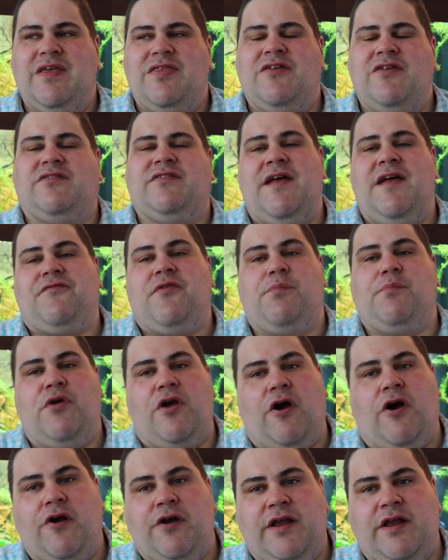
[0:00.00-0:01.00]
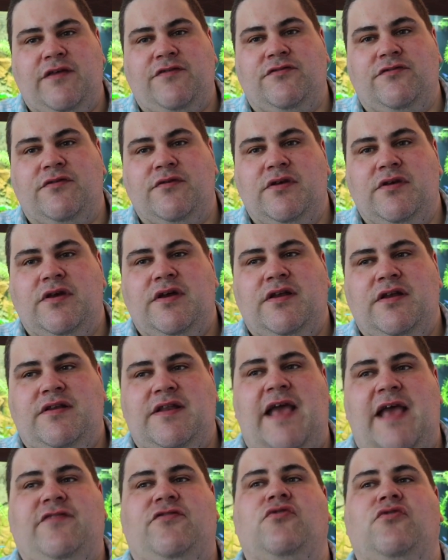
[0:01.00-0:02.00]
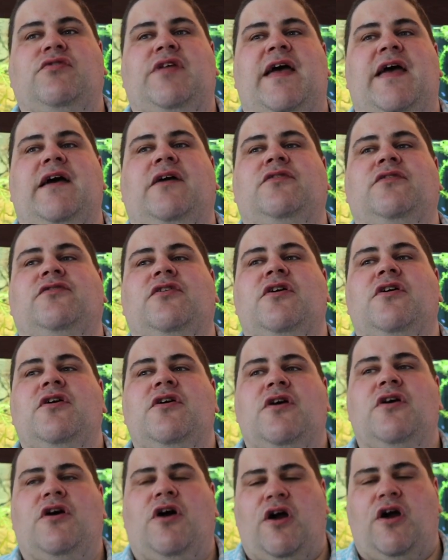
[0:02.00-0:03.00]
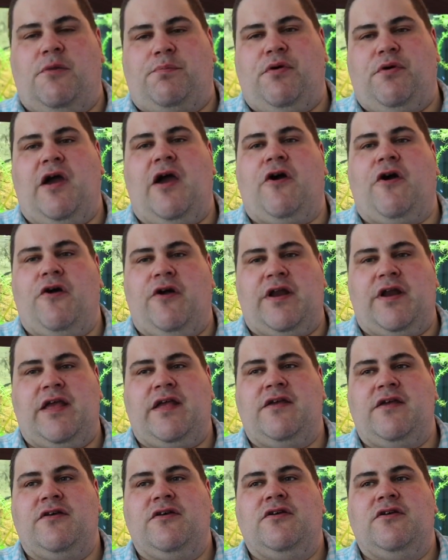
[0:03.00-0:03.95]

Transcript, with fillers: it's different priorities. Nice hotels are a priority.